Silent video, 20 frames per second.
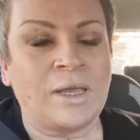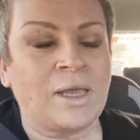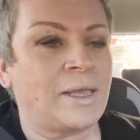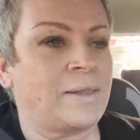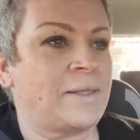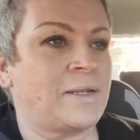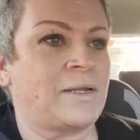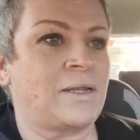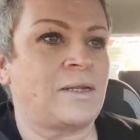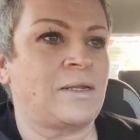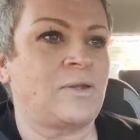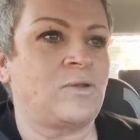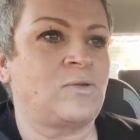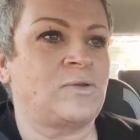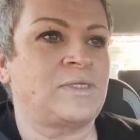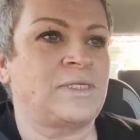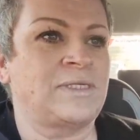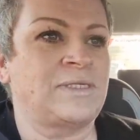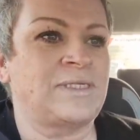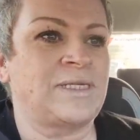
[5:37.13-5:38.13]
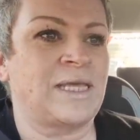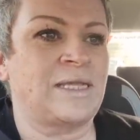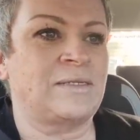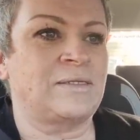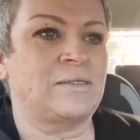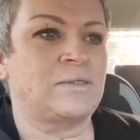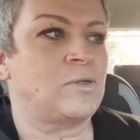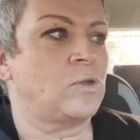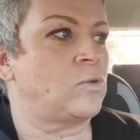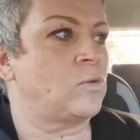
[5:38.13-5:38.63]
And they're like losing
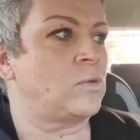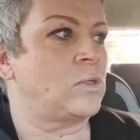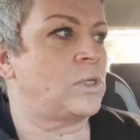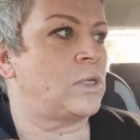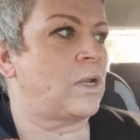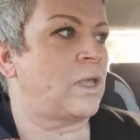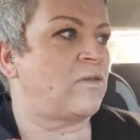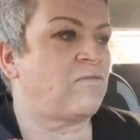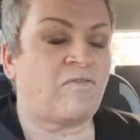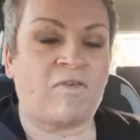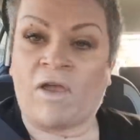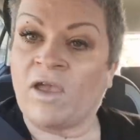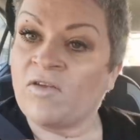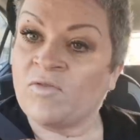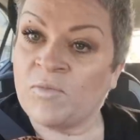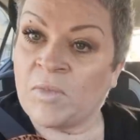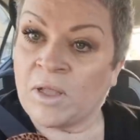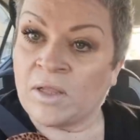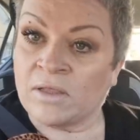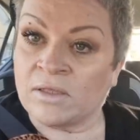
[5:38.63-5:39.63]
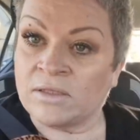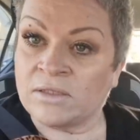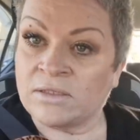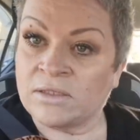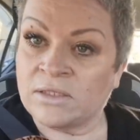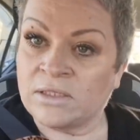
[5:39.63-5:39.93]
10 stone in like 5 months.